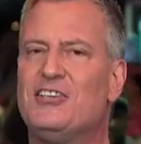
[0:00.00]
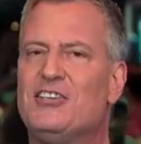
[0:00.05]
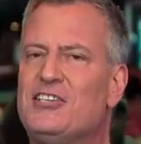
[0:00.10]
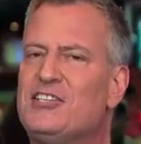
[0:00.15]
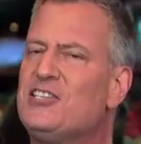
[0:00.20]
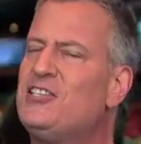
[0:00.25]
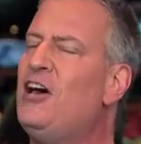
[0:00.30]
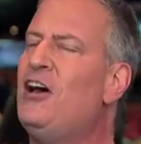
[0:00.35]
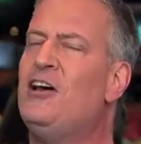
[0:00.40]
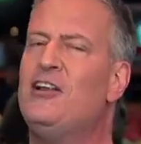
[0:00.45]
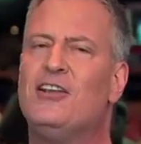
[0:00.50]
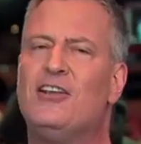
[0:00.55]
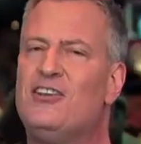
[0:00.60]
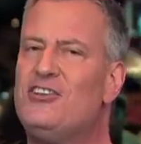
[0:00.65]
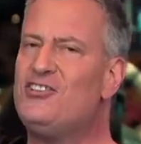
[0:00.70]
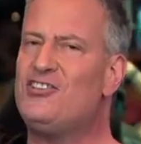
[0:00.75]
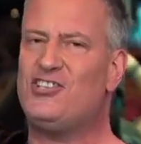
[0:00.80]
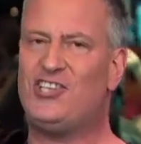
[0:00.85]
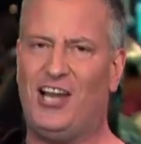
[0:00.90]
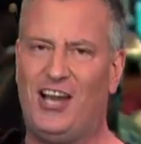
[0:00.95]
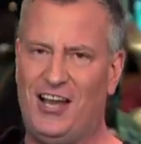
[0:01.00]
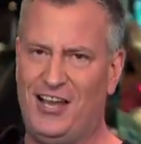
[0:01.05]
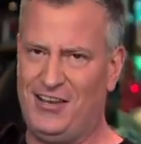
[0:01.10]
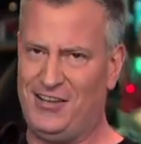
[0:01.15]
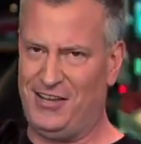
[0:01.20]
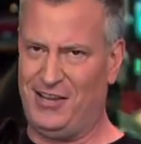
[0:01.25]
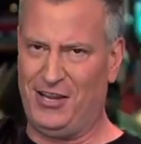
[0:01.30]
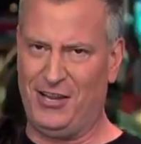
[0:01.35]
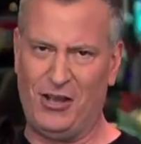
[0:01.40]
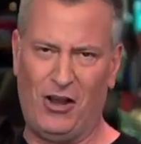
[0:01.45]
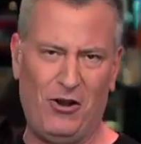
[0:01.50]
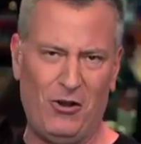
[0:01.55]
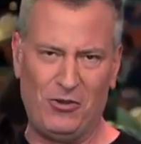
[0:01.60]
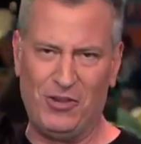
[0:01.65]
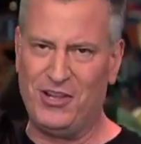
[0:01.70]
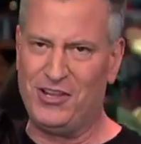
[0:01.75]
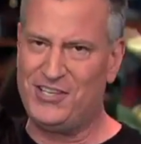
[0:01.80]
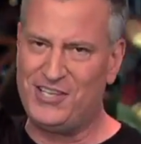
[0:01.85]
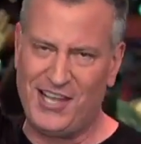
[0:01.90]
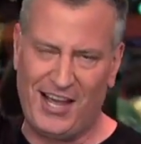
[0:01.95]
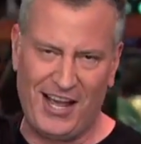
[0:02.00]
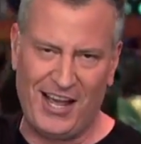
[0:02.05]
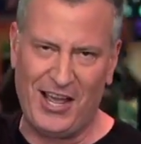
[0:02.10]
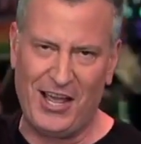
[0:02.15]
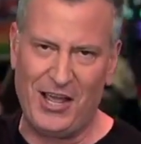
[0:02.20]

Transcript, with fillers: it, and he had to sing this song. Kimmel, keep playing it. Like